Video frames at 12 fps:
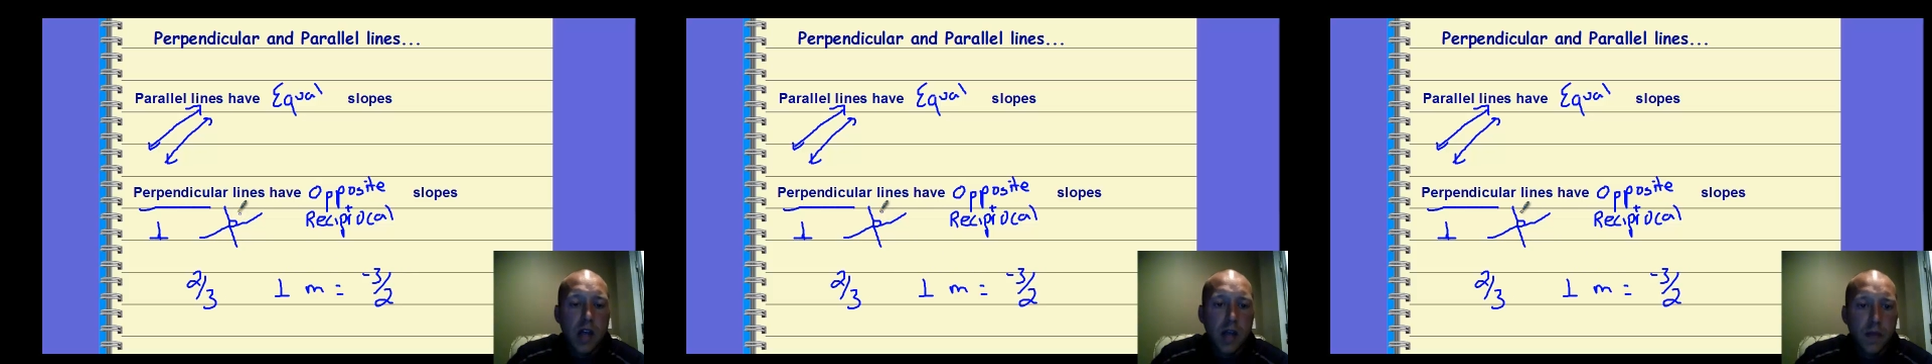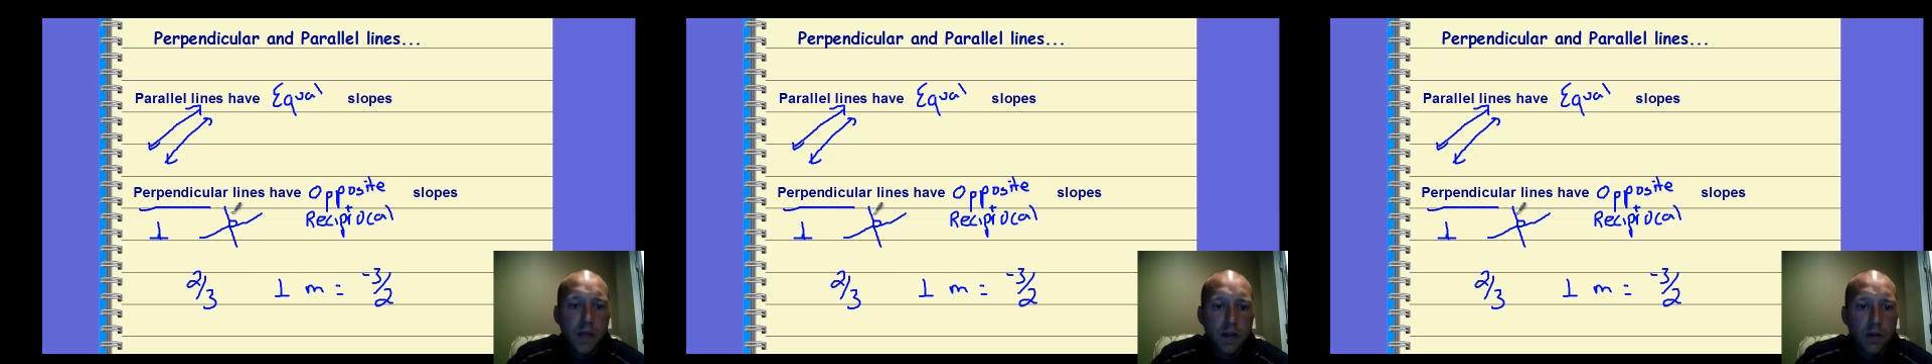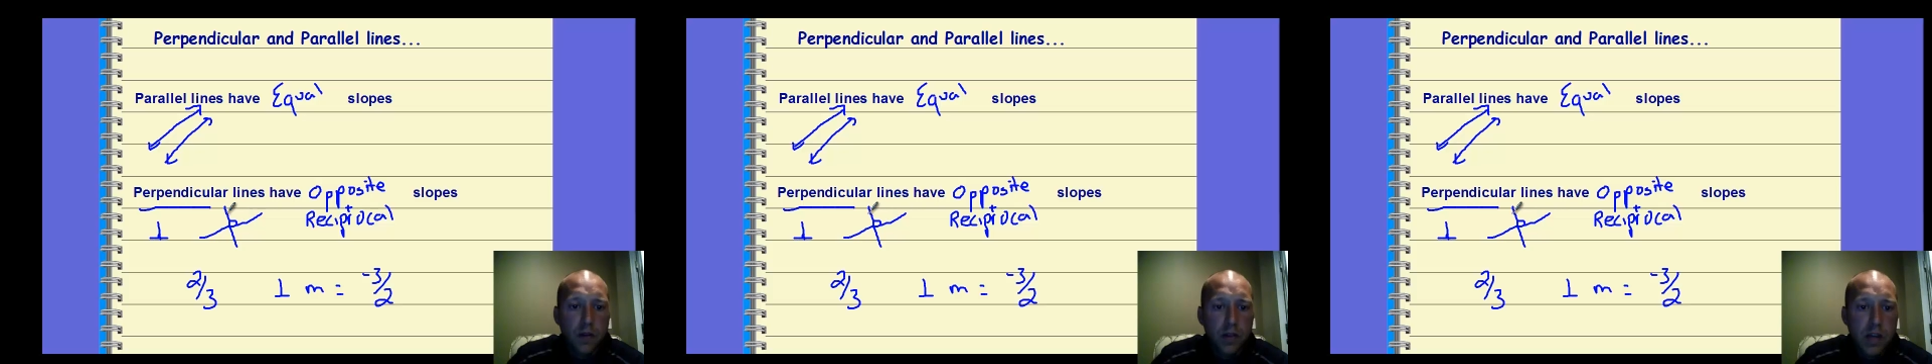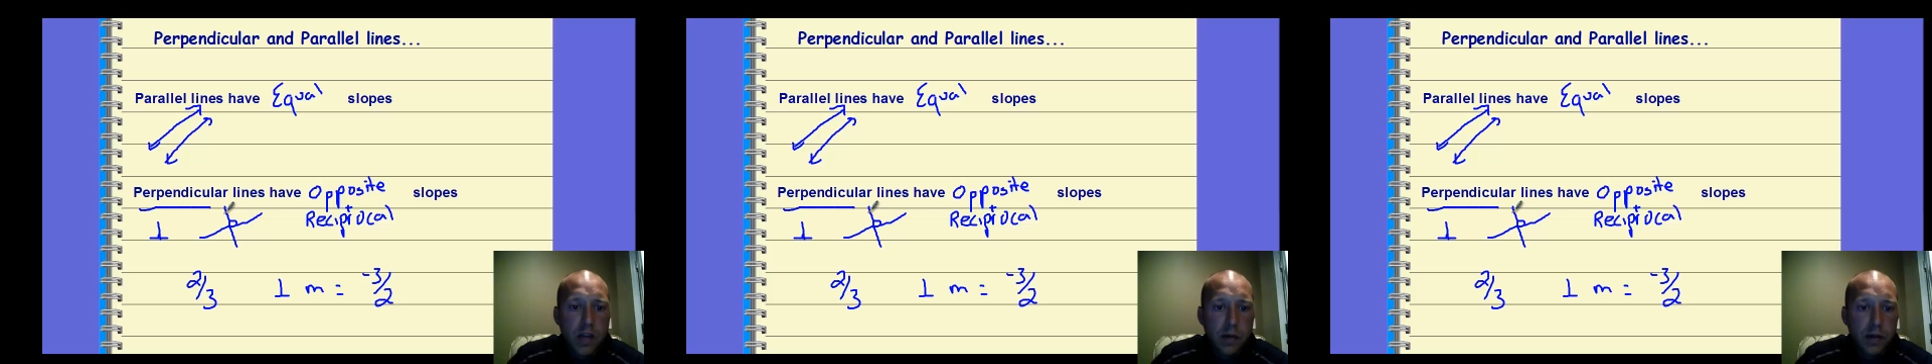And if you
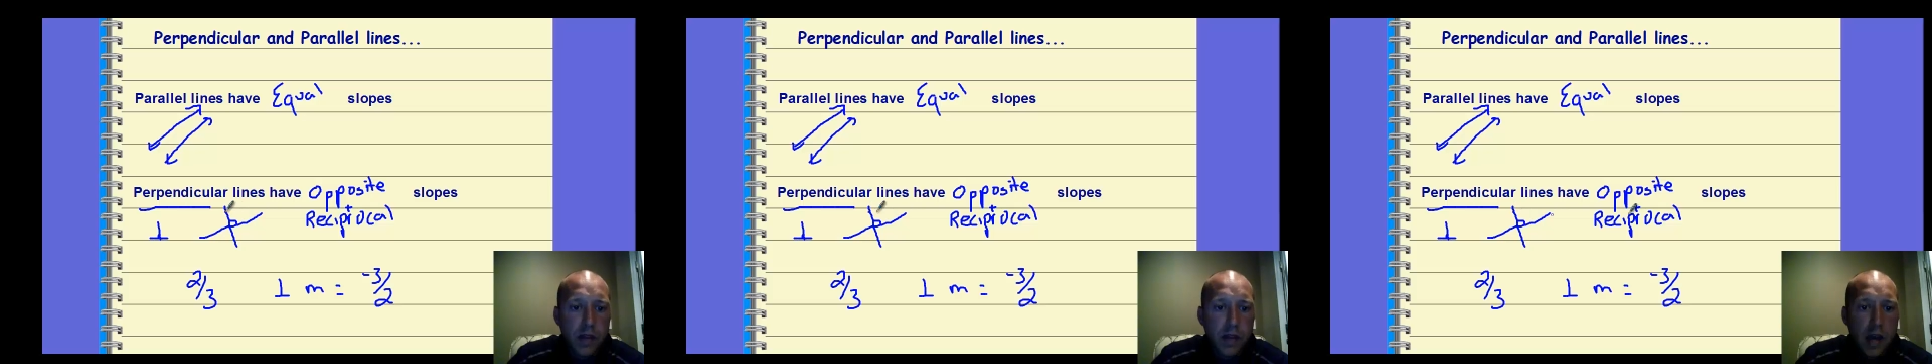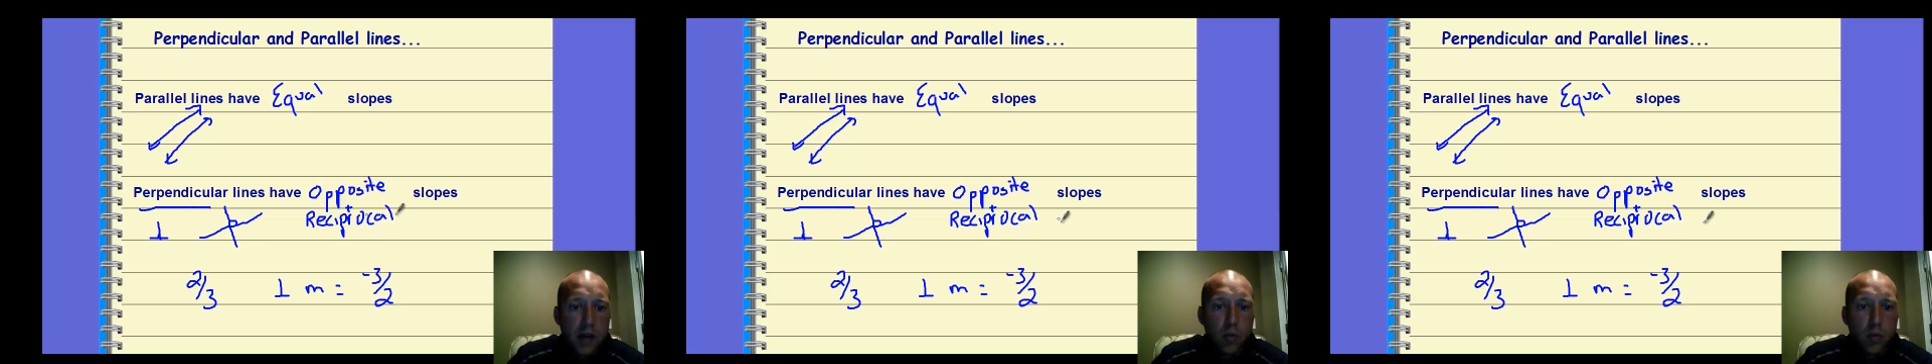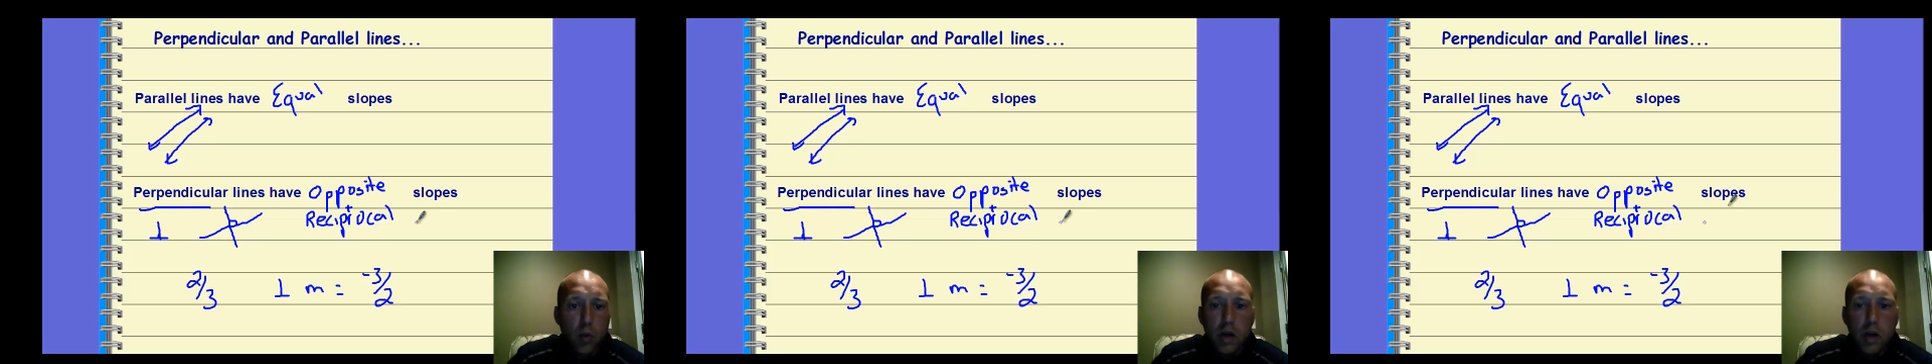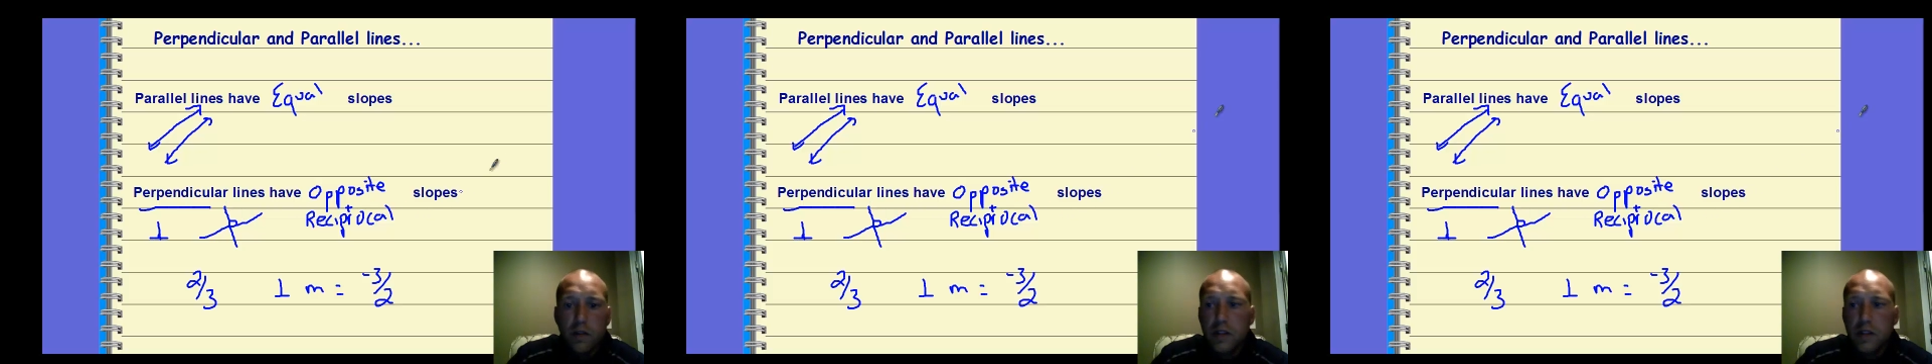think about that, one of